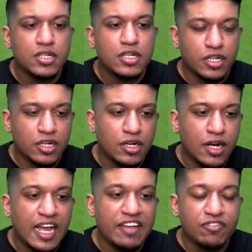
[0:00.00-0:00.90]

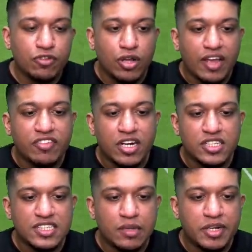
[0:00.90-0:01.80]
I've cut the
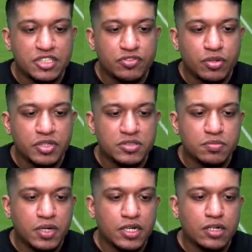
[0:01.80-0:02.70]
celebration from this,
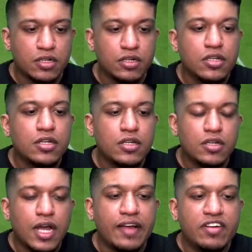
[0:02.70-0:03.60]
but
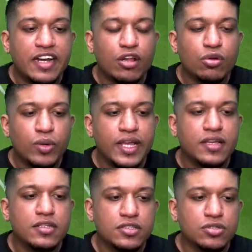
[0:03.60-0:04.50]
I will tell you why.
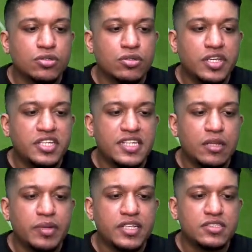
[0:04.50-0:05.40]
So he
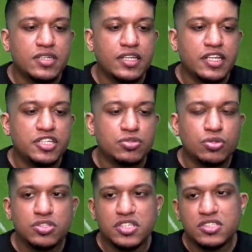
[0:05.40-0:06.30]
celebrates and then he
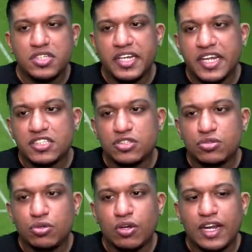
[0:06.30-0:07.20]
scores this. He takes the
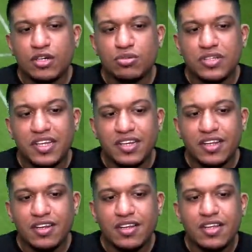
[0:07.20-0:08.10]
score like to
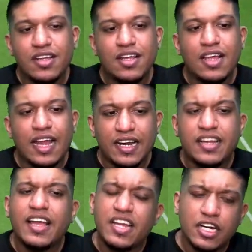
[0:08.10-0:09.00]
3-0, and
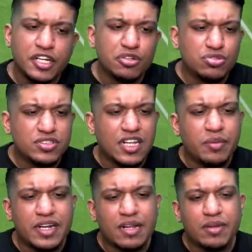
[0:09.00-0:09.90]
yeah, he continues to
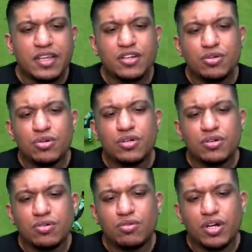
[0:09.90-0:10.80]
celebrate. And I'm like, dude,
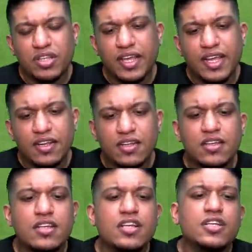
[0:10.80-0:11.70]
what the hell?
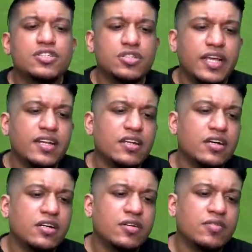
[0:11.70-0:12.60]
So then
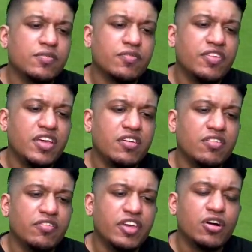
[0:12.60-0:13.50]

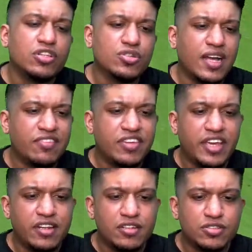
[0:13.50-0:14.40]
we also have
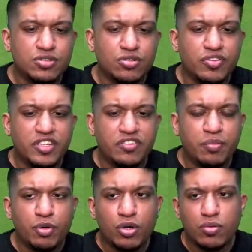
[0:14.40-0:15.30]
Kane. So we
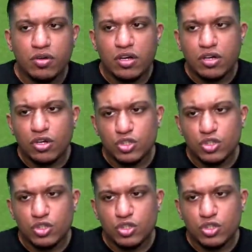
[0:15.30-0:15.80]
put across